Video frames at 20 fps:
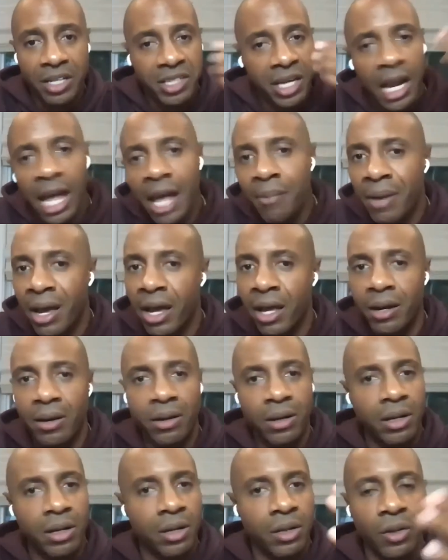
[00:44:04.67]
I said, hey, man,
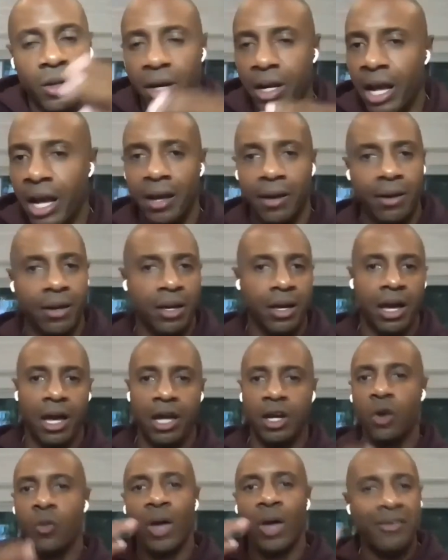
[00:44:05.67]
look, I, I
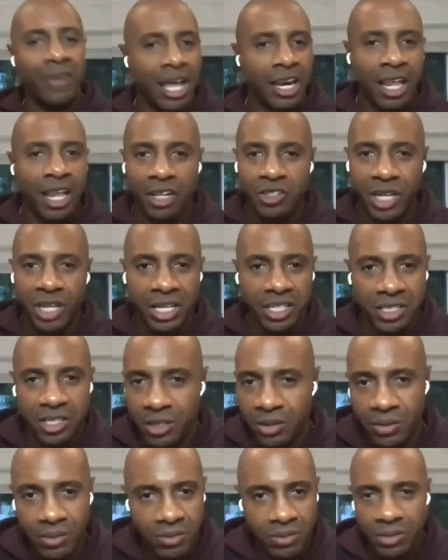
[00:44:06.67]
know we haven't had a lot of
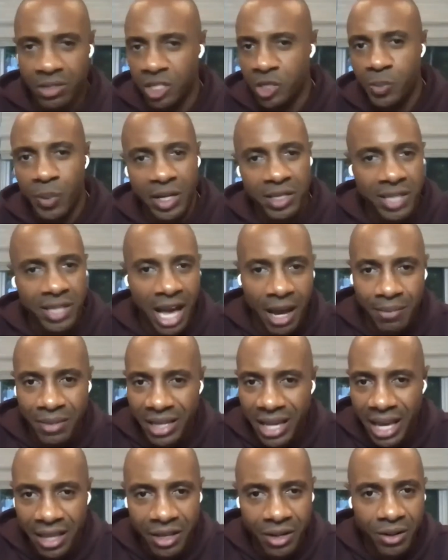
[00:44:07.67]
chance to spend time
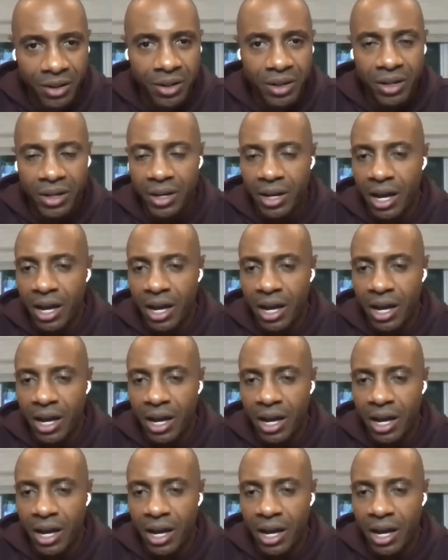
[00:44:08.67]
together.